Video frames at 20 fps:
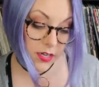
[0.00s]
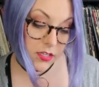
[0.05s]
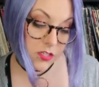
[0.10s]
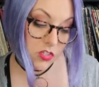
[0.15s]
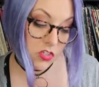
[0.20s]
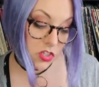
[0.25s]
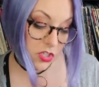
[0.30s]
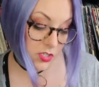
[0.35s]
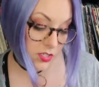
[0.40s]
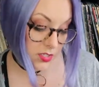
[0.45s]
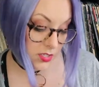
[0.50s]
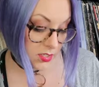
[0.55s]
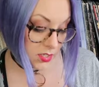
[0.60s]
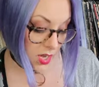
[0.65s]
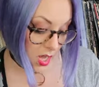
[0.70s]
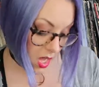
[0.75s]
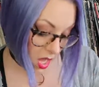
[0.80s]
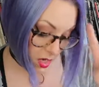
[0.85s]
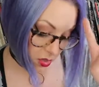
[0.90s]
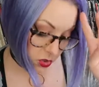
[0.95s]
is just
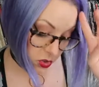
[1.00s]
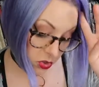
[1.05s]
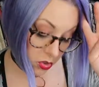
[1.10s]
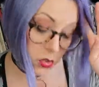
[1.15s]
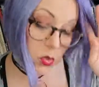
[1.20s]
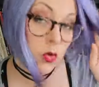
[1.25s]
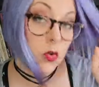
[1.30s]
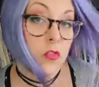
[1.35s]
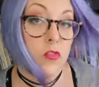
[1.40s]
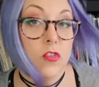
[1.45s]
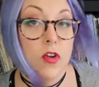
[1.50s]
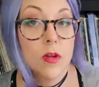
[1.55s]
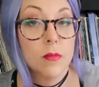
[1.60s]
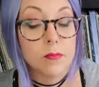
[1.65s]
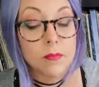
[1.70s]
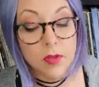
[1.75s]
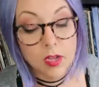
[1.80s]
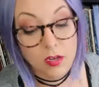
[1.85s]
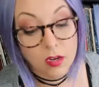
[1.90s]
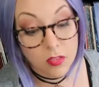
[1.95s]
two
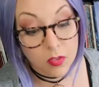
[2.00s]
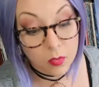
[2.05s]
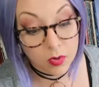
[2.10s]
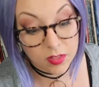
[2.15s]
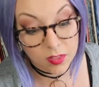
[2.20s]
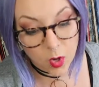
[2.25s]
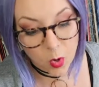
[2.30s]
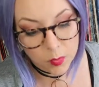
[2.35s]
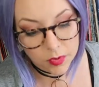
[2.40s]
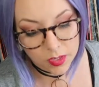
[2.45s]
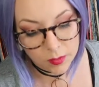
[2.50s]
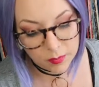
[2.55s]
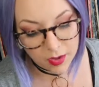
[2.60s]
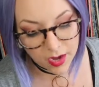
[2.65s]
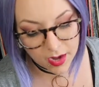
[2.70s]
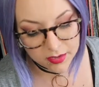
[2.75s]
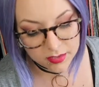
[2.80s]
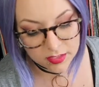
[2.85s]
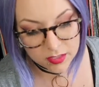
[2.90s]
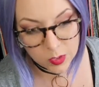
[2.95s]
from another one of the opening
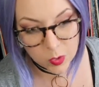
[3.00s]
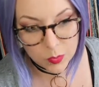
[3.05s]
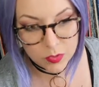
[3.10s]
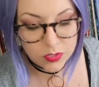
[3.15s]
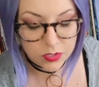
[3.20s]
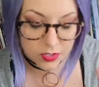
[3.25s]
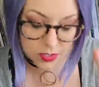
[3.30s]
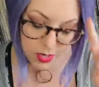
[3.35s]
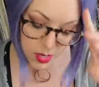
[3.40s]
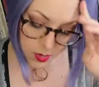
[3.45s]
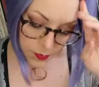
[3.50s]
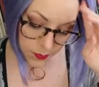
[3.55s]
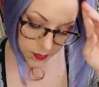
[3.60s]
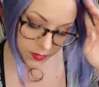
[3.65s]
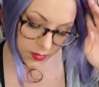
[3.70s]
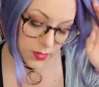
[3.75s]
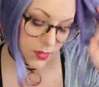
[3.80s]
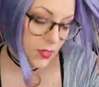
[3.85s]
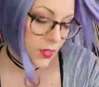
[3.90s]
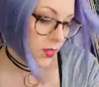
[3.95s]
bands. They opened up
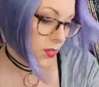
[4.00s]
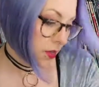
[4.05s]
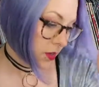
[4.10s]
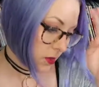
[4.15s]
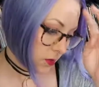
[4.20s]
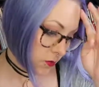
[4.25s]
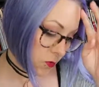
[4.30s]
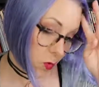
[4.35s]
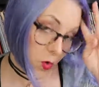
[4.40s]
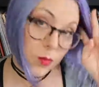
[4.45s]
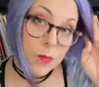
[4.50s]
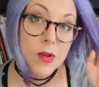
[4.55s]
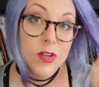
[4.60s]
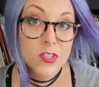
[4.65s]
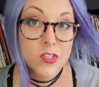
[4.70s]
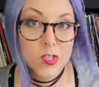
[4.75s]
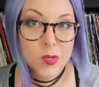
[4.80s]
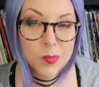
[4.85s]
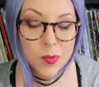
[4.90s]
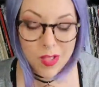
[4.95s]
for
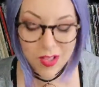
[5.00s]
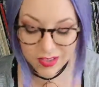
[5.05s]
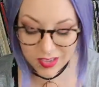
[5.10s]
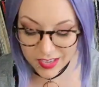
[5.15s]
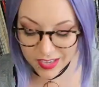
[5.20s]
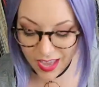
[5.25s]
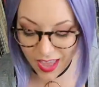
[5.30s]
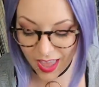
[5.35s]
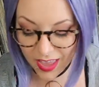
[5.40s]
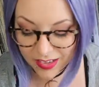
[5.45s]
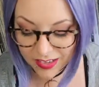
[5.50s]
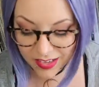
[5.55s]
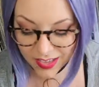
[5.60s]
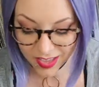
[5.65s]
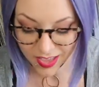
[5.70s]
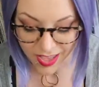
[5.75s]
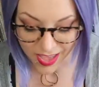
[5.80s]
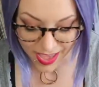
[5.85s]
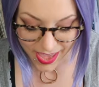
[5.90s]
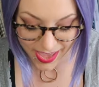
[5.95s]
Muster Plug again.
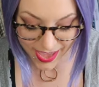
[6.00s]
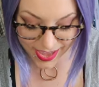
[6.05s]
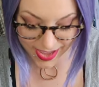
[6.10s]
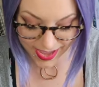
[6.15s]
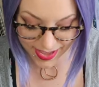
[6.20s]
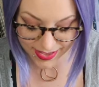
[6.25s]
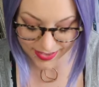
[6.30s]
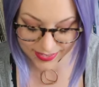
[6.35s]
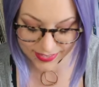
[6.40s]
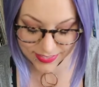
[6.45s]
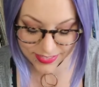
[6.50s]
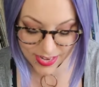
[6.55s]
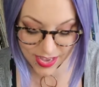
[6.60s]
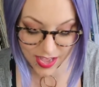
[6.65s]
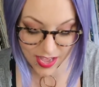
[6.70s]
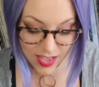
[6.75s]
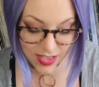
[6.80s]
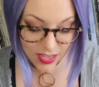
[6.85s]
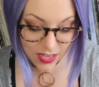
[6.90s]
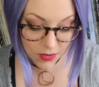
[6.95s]
And
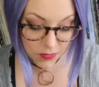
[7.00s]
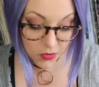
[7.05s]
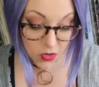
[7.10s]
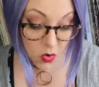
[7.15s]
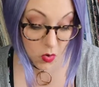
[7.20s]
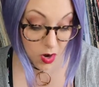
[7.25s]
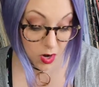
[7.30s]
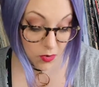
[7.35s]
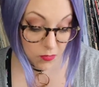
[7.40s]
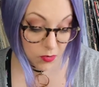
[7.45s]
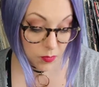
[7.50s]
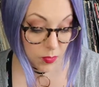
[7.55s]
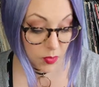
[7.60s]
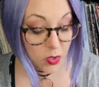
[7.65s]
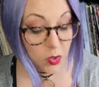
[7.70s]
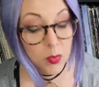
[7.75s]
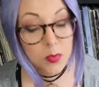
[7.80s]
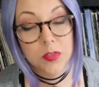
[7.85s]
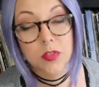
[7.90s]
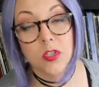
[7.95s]
if you are
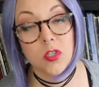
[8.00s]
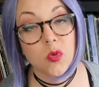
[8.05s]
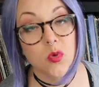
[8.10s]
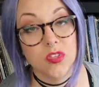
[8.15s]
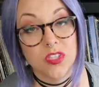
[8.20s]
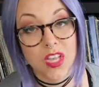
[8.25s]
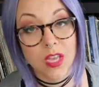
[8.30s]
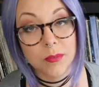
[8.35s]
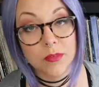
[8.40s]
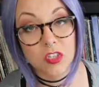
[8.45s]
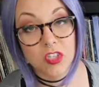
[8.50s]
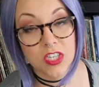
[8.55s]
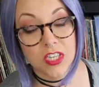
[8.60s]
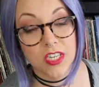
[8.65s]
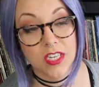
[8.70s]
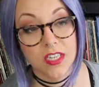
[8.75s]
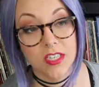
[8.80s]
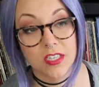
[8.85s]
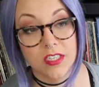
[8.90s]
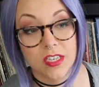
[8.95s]
familiar with the Suicide
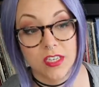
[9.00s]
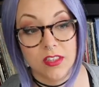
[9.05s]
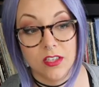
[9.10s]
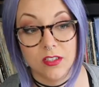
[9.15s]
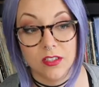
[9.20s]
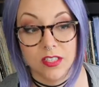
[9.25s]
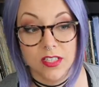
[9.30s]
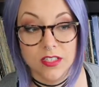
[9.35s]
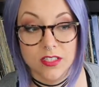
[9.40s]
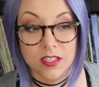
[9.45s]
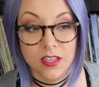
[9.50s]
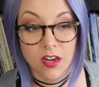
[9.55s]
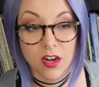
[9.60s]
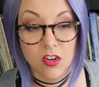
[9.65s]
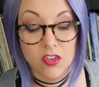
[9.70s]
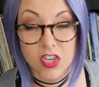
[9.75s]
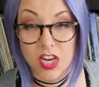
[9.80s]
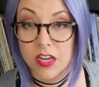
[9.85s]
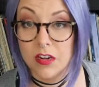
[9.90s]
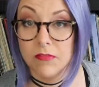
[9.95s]
Machines and their lead
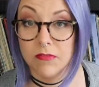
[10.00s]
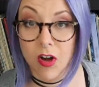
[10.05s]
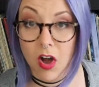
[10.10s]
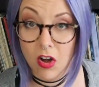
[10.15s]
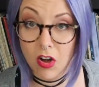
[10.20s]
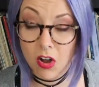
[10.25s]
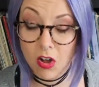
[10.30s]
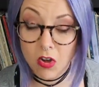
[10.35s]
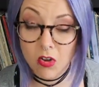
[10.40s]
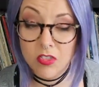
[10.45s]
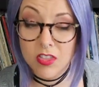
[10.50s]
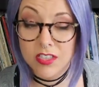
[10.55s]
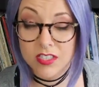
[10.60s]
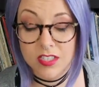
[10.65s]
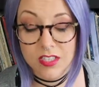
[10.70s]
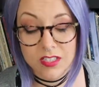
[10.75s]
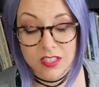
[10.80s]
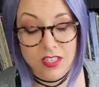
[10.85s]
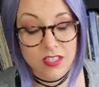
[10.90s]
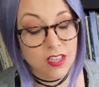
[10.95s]
singer, Gene Navarro,
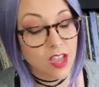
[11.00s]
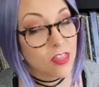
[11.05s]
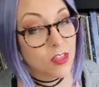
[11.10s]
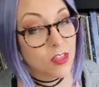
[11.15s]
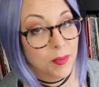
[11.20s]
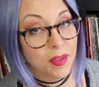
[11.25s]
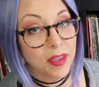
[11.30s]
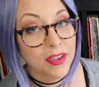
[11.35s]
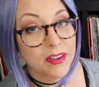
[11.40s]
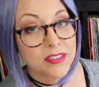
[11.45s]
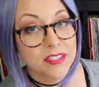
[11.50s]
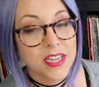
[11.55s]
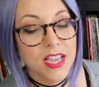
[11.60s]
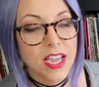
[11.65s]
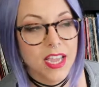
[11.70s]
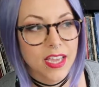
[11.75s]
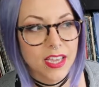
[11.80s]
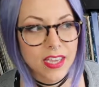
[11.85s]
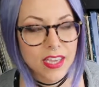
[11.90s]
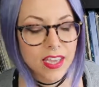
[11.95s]
this is his band.
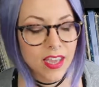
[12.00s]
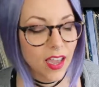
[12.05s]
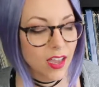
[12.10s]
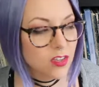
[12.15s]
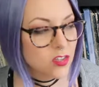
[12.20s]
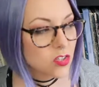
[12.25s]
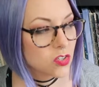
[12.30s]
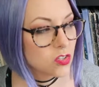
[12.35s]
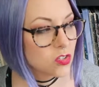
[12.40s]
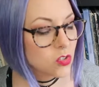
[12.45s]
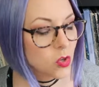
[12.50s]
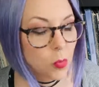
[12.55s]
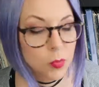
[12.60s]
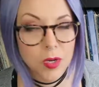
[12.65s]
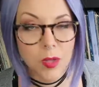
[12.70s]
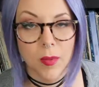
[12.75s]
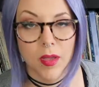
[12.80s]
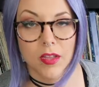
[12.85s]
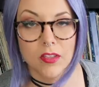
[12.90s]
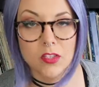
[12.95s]
He has so
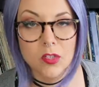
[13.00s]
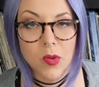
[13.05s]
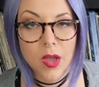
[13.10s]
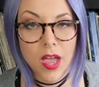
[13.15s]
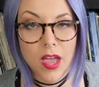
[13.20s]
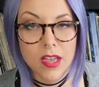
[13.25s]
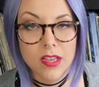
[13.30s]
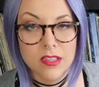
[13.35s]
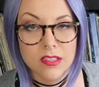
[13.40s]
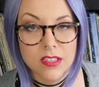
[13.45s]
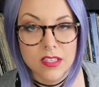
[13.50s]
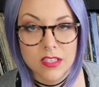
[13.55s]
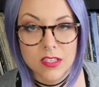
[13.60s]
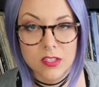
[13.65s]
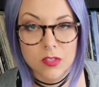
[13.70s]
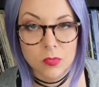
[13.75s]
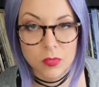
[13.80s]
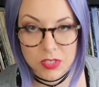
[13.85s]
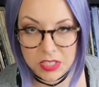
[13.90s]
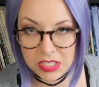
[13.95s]
mane bands, you guys. It
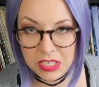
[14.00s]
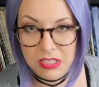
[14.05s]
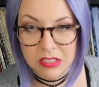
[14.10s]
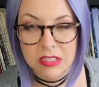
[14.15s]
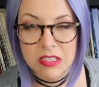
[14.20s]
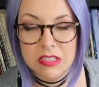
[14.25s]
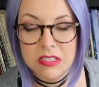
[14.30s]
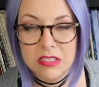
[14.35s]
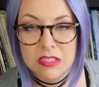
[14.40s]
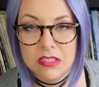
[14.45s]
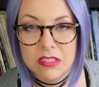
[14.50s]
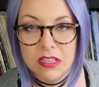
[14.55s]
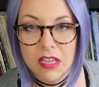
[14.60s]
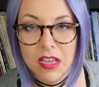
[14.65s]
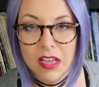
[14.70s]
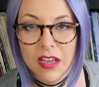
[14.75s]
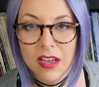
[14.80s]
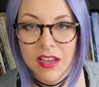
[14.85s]
is ridiculous.